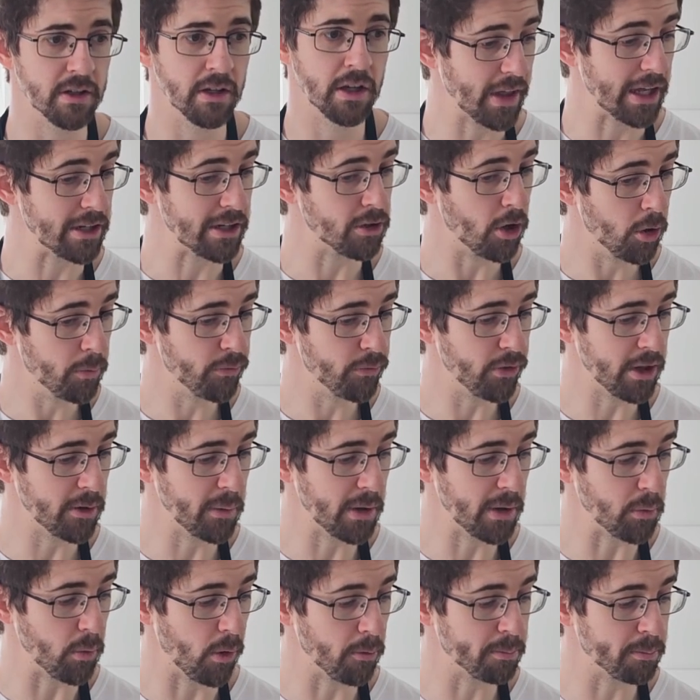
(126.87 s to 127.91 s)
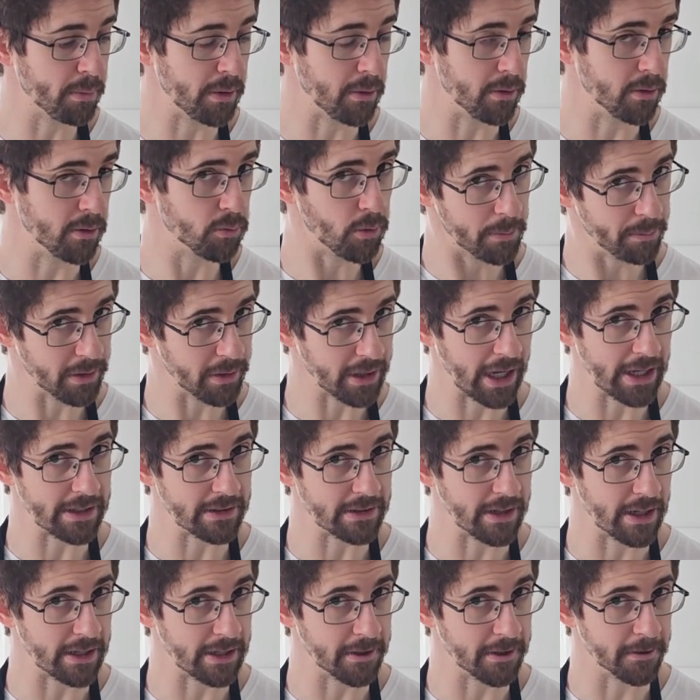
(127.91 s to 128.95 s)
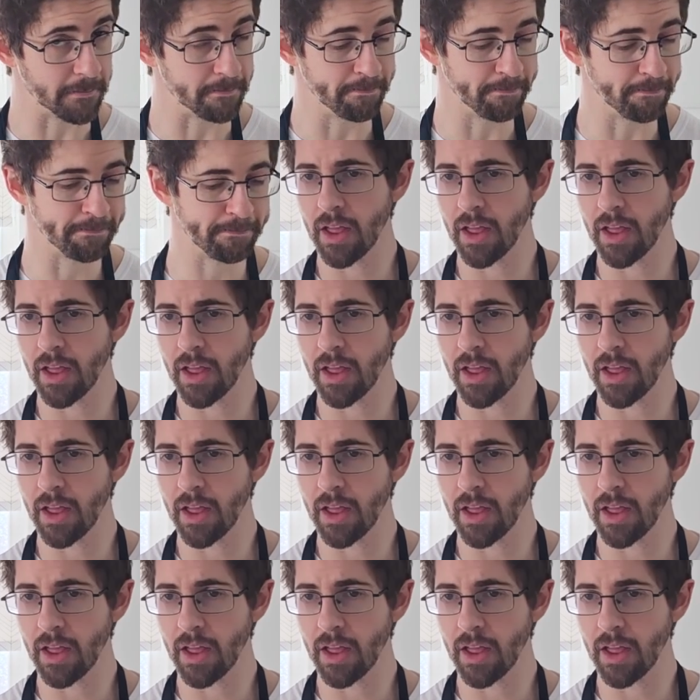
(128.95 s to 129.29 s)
And hopefully we won't be replicating that here.